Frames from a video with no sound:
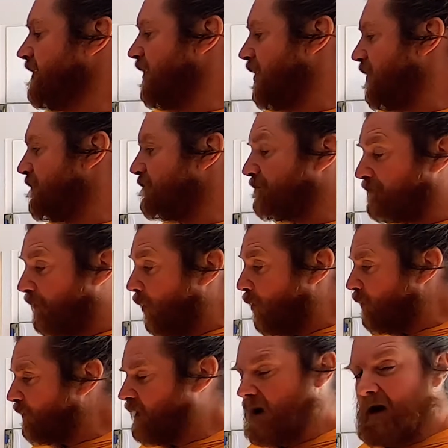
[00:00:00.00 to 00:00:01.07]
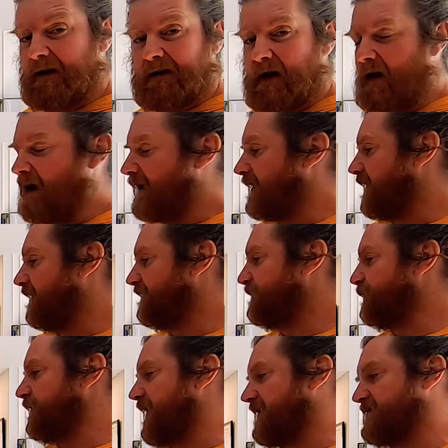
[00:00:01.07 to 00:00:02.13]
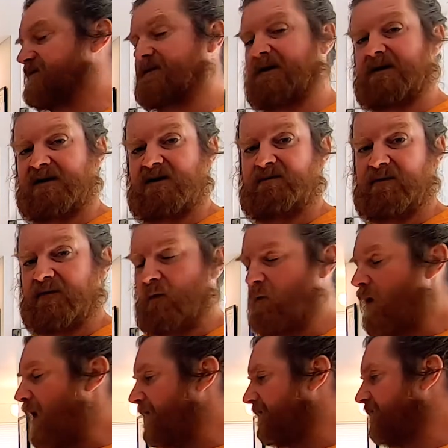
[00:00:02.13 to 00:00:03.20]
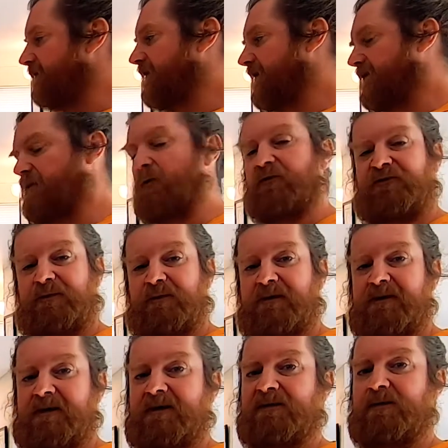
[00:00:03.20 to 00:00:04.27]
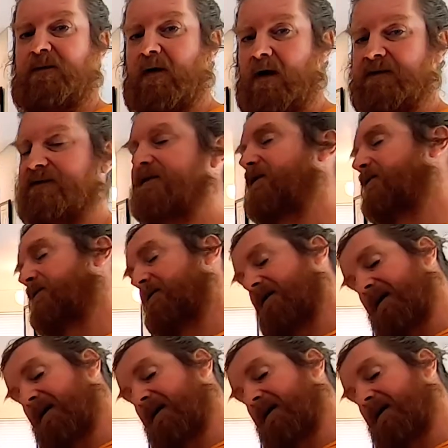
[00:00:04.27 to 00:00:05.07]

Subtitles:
boron ions will actually end up in the water and ultimately get deposited or